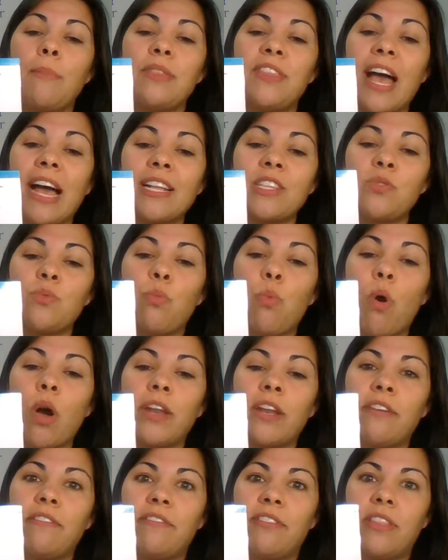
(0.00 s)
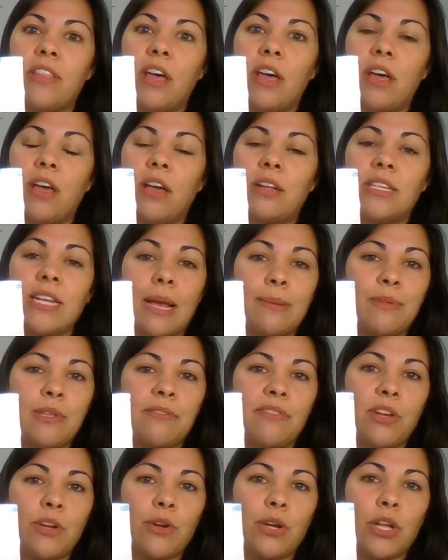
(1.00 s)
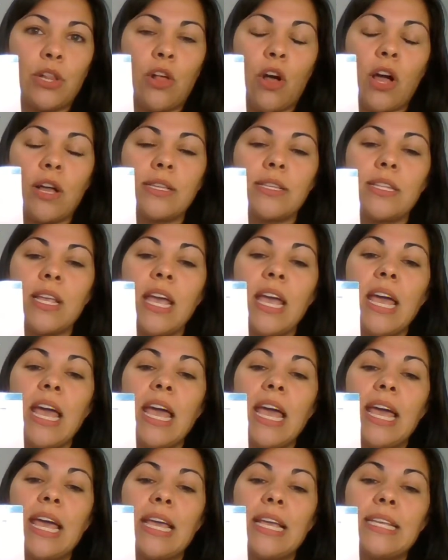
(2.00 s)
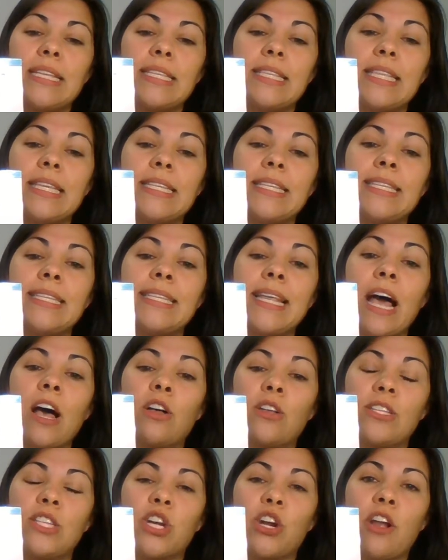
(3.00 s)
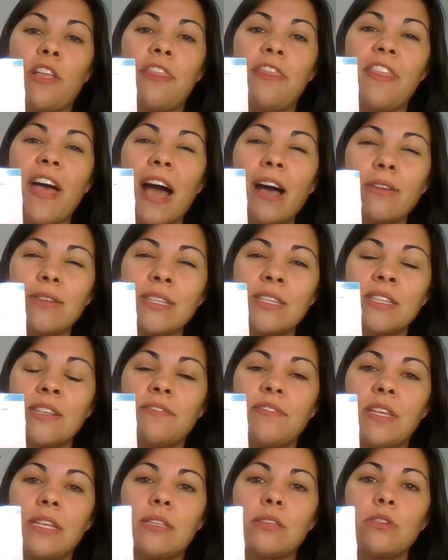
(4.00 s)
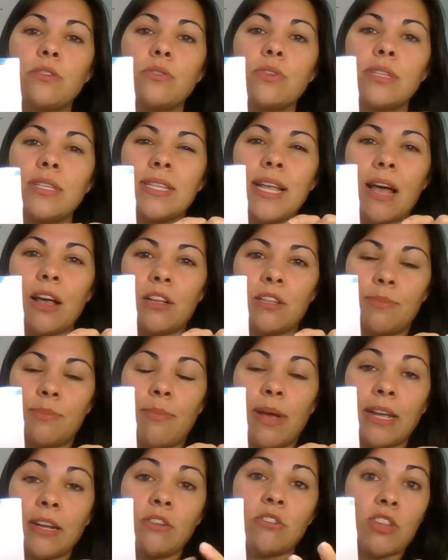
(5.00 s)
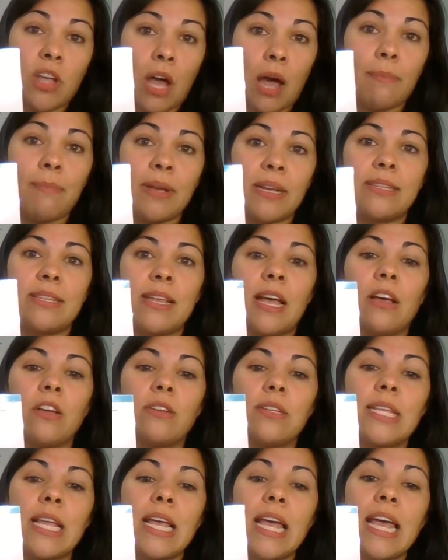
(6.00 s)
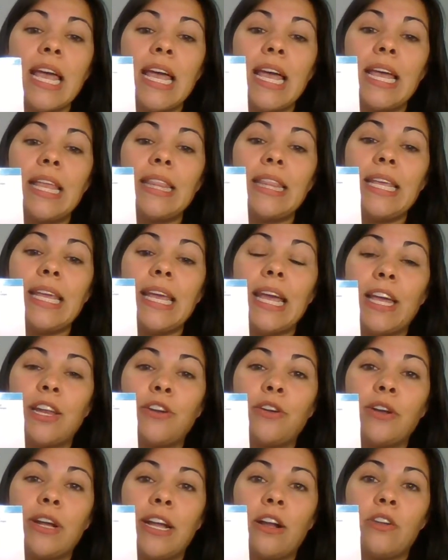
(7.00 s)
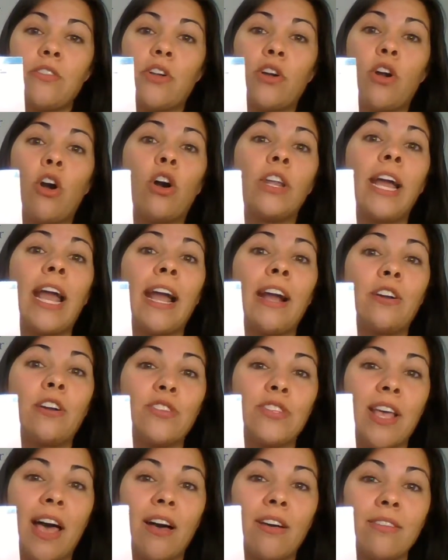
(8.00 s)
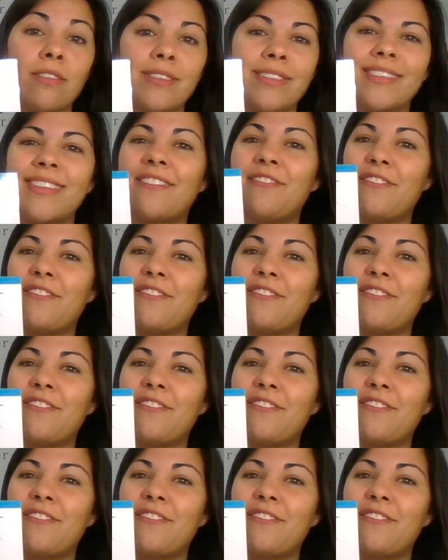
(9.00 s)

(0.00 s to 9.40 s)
But that's one of the types of hearing loss, is the cells. There are thousands of these little cells, microscopic cells in the inner ear. They're called hair cells.